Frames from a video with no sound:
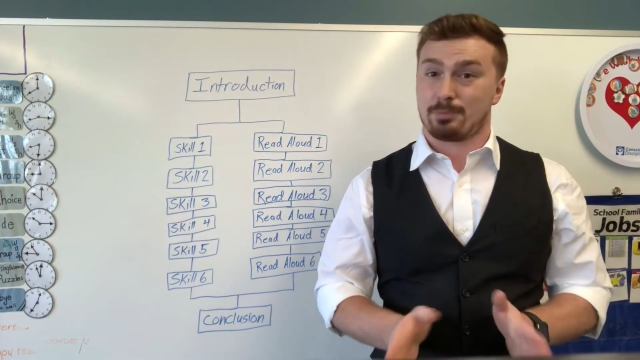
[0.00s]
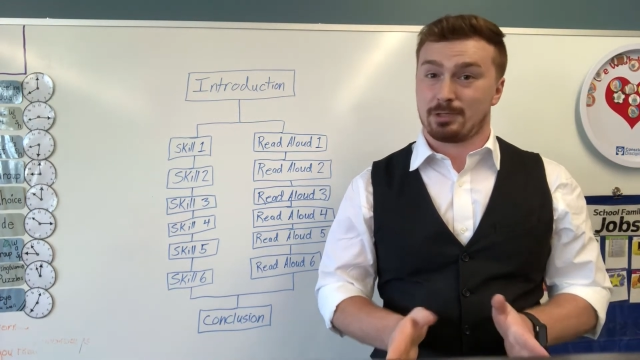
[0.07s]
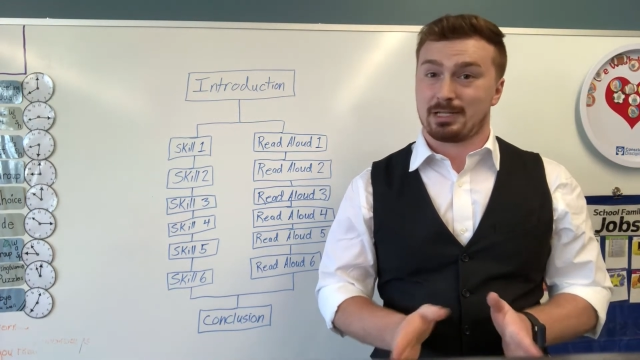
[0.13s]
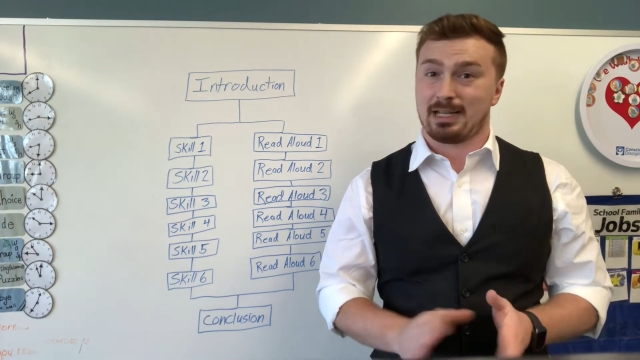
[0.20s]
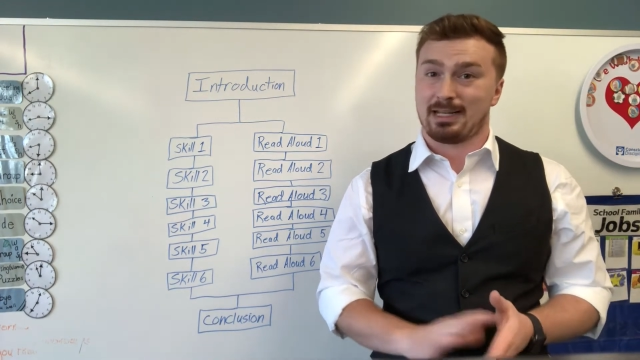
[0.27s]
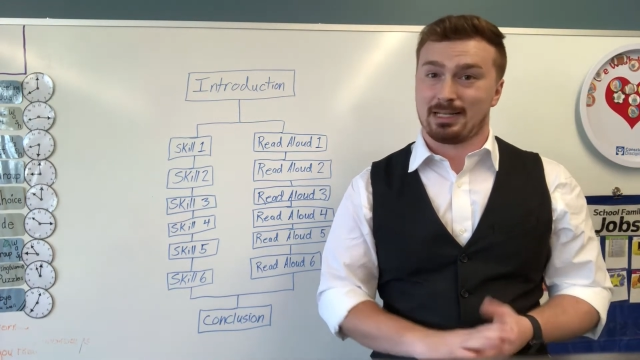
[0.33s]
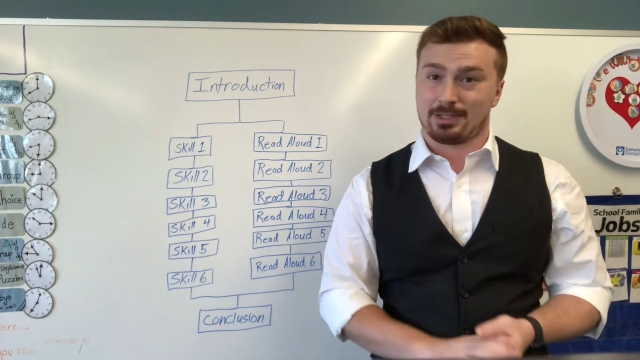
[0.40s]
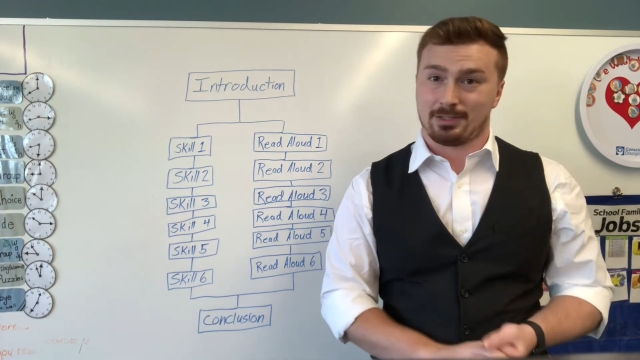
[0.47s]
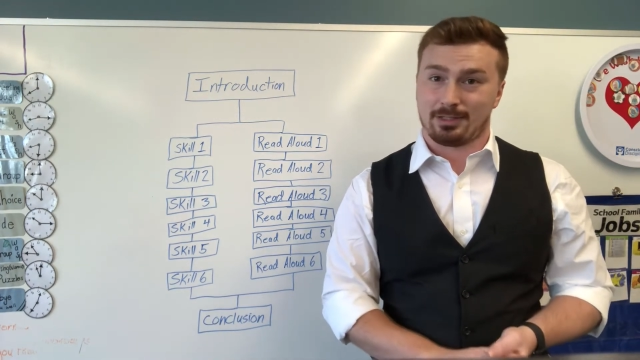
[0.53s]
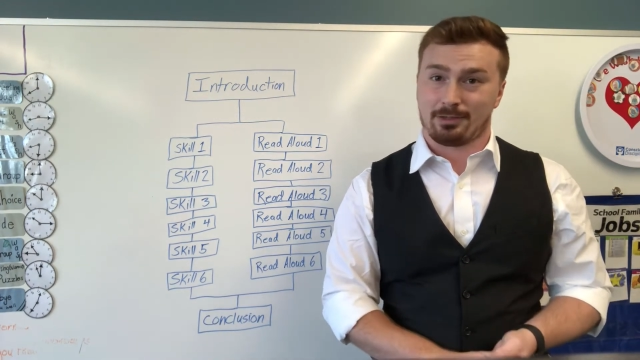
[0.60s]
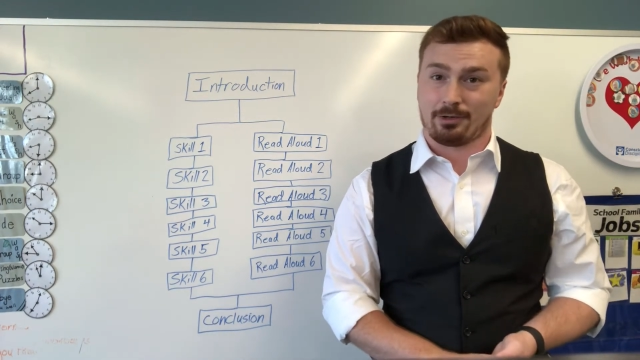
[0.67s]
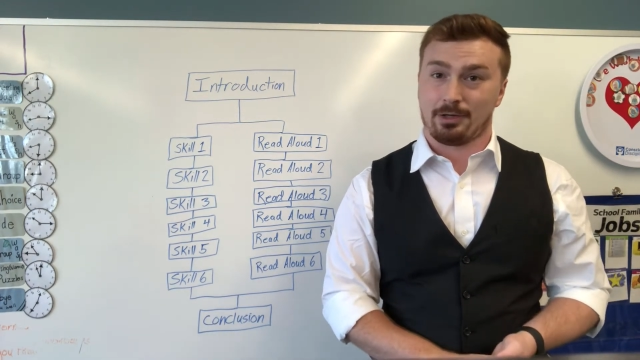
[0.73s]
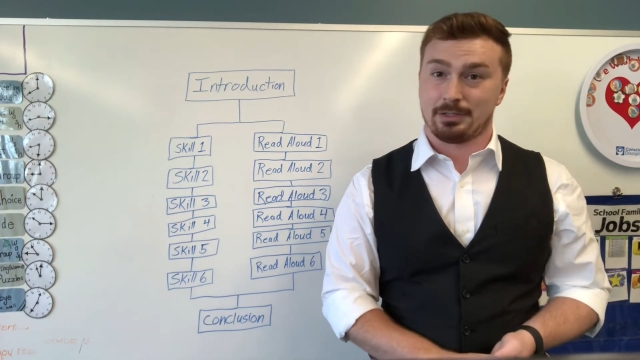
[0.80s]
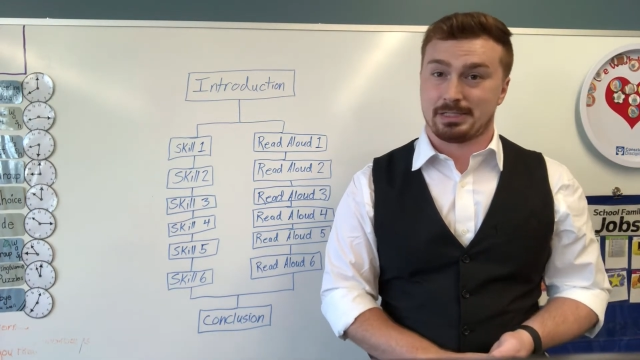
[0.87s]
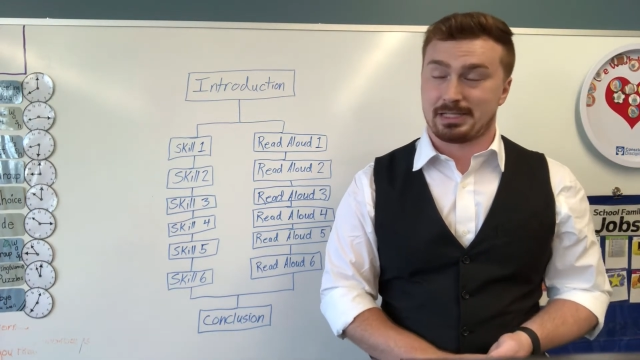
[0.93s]
pertaining to
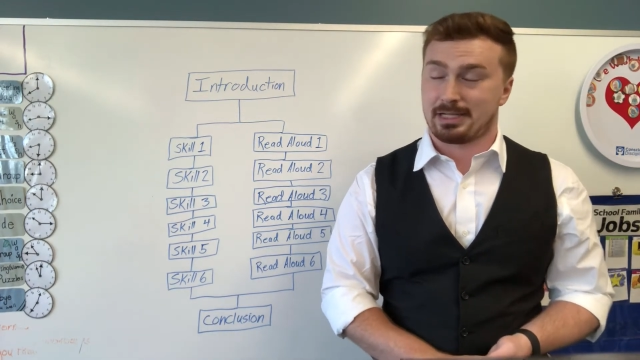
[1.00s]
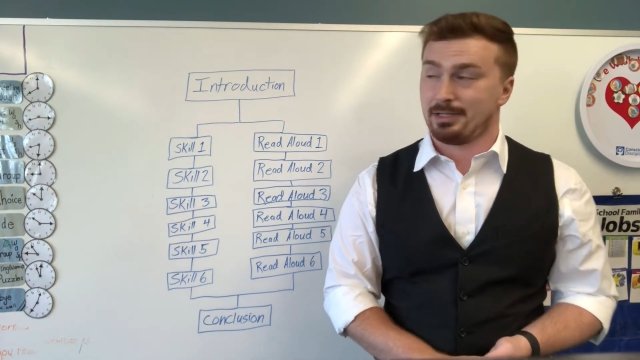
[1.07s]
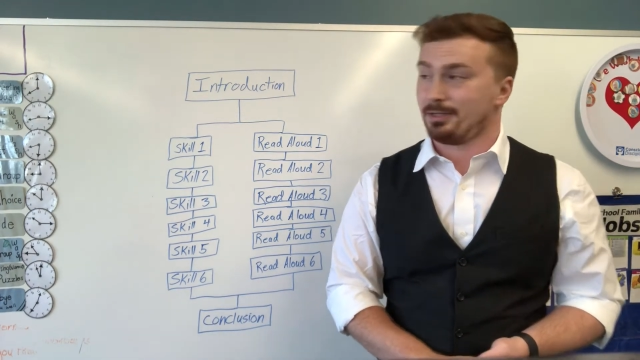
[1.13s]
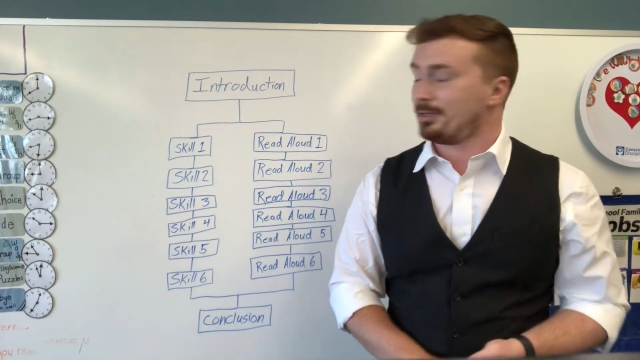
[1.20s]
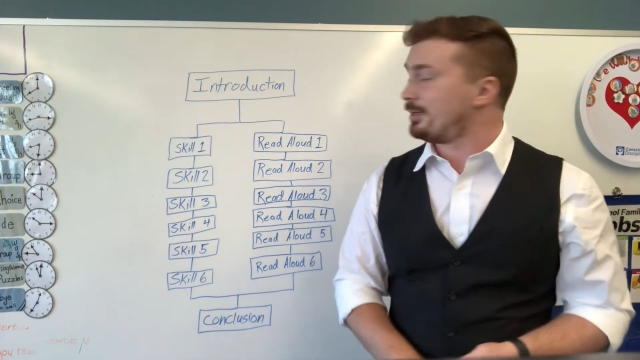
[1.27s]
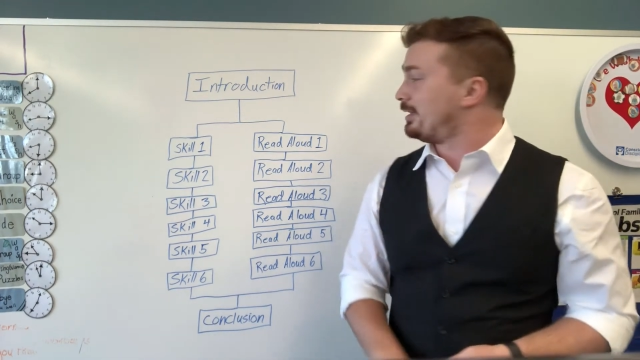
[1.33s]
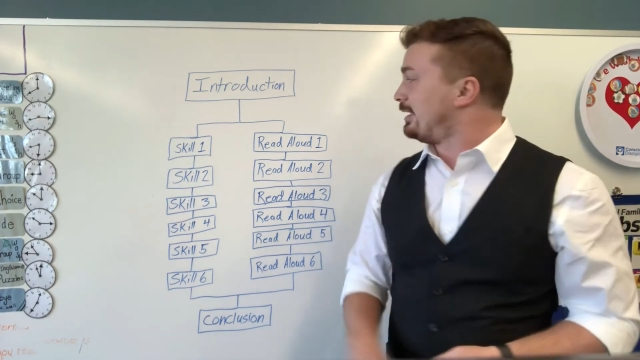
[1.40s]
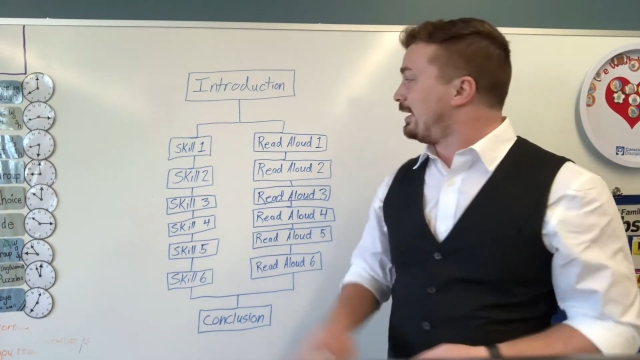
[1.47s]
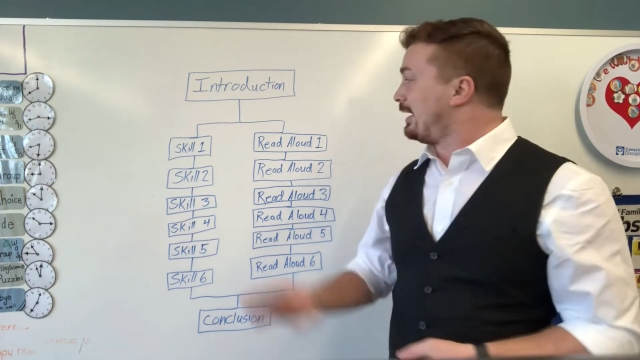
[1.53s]
their own skill,